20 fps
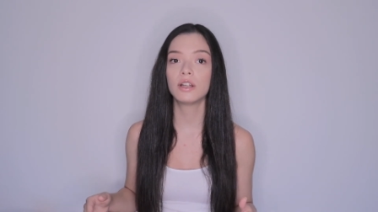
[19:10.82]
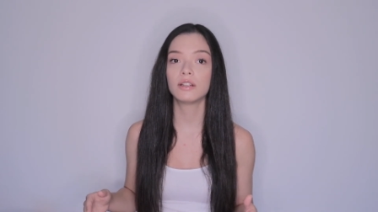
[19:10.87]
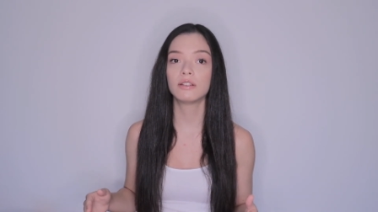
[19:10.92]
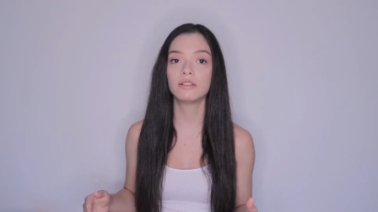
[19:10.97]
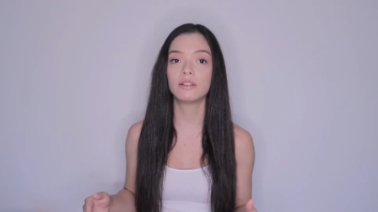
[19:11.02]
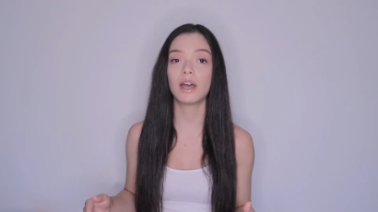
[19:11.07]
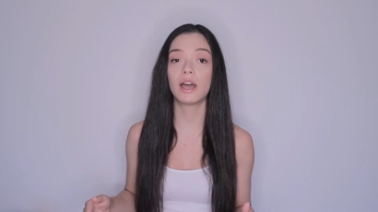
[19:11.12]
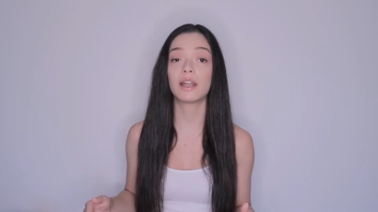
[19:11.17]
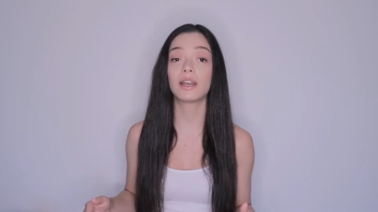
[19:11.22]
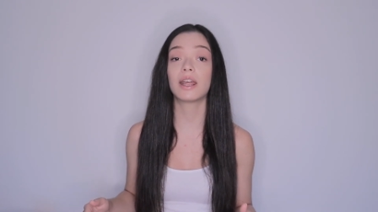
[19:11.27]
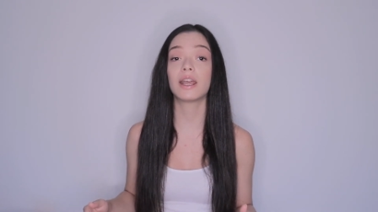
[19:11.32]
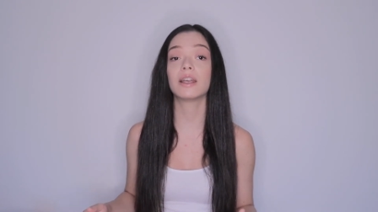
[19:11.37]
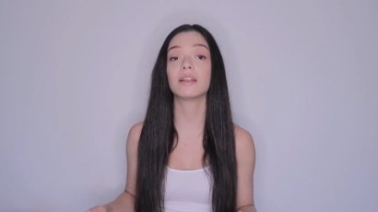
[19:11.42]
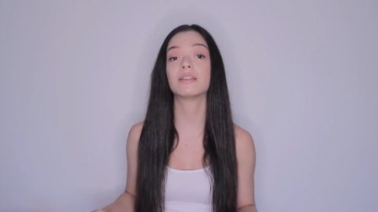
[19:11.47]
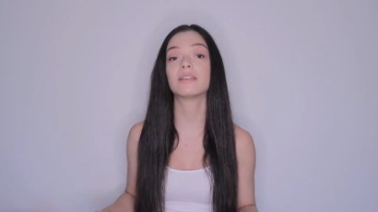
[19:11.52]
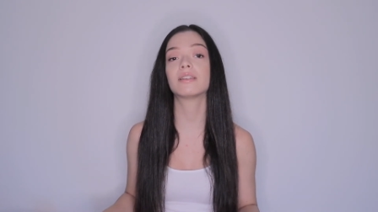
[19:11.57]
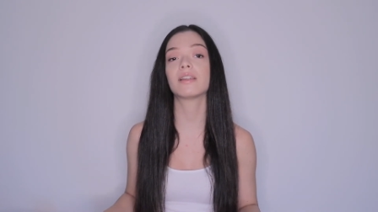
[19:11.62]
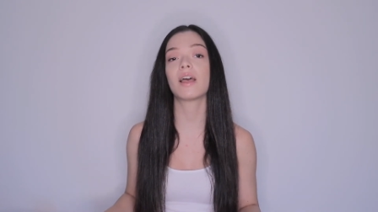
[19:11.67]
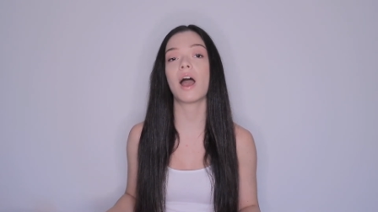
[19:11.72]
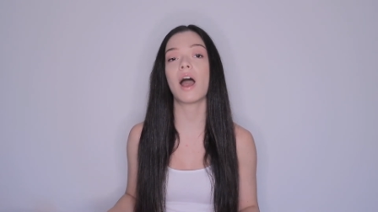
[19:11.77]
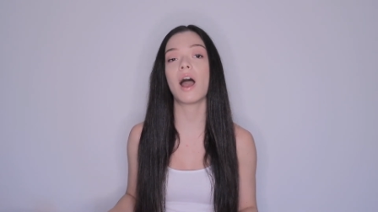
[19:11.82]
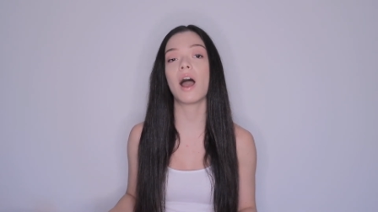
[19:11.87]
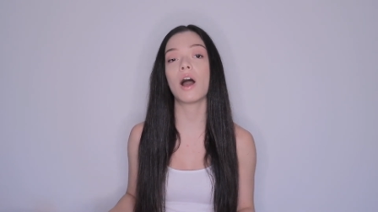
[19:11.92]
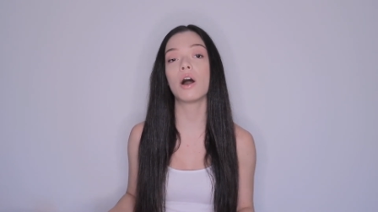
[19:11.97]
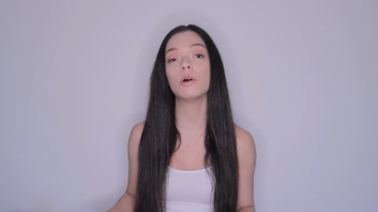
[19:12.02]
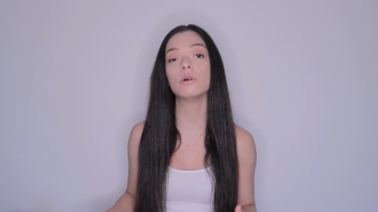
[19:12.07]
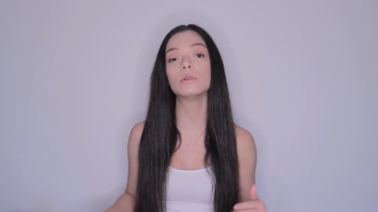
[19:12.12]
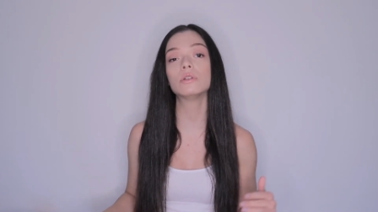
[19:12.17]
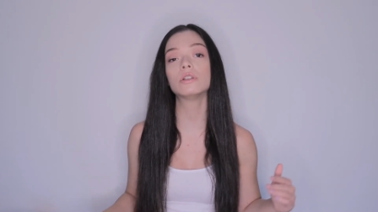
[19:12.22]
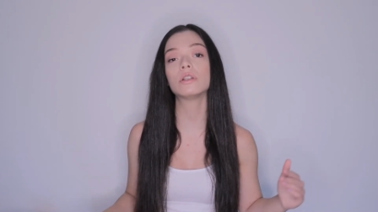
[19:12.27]
that it's
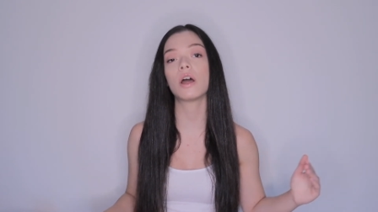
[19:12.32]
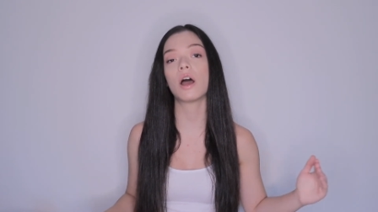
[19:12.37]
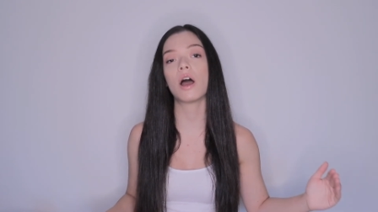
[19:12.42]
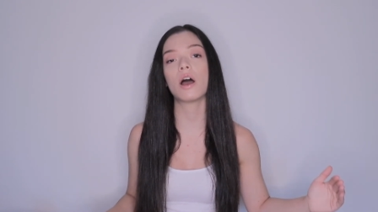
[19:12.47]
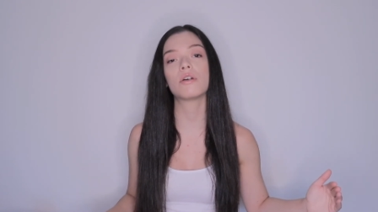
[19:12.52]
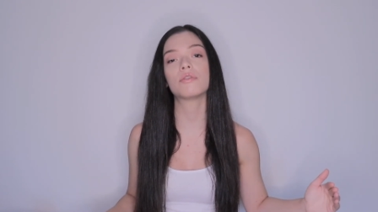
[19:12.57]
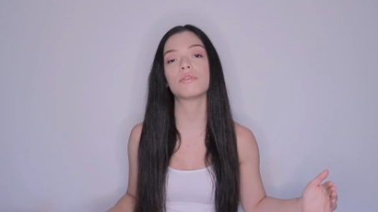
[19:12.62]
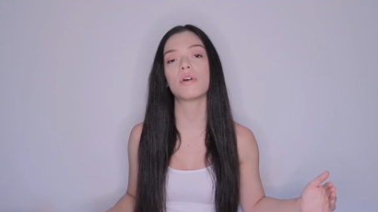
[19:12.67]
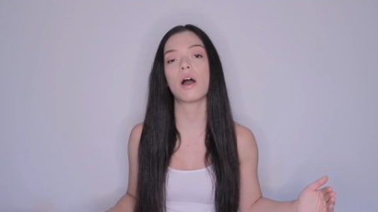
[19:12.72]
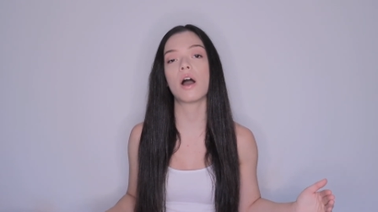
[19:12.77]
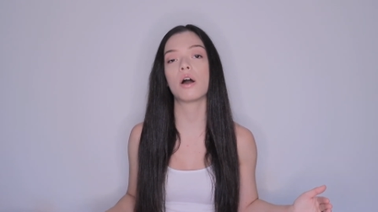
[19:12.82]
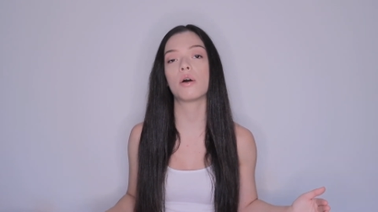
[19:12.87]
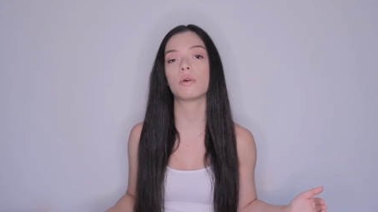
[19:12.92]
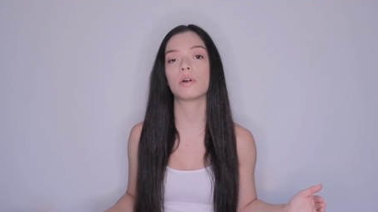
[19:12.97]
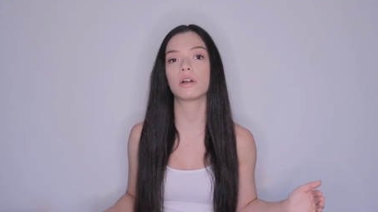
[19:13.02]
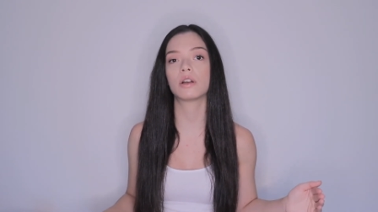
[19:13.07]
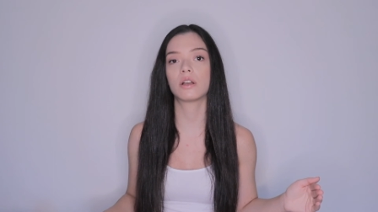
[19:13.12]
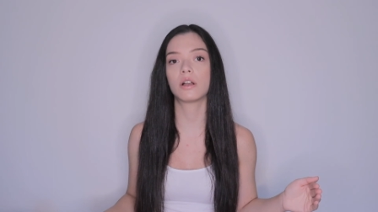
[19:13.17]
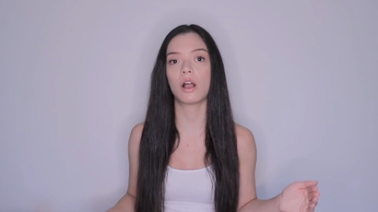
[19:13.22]
out of our